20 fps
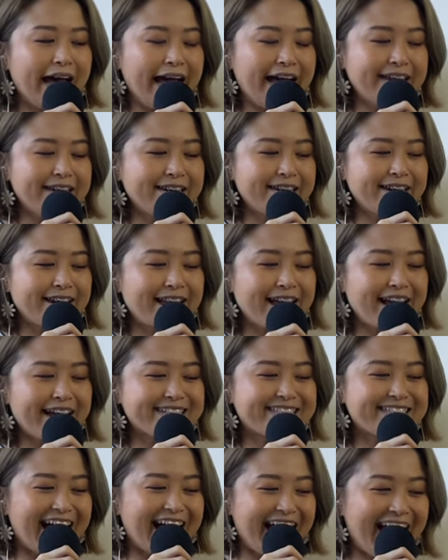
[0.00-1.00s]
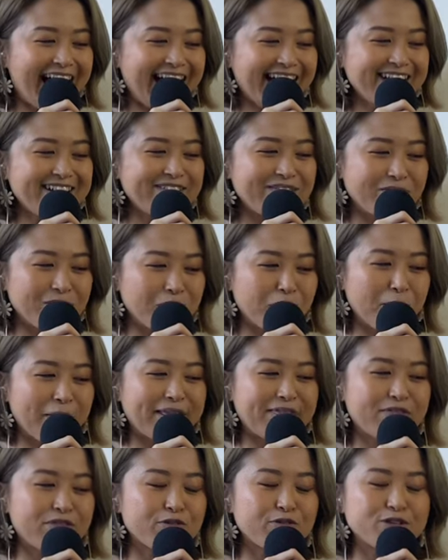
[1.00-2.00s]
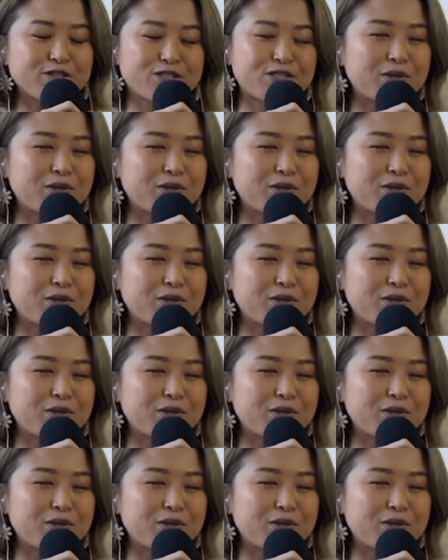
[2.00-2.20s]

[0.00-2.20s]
And as I went through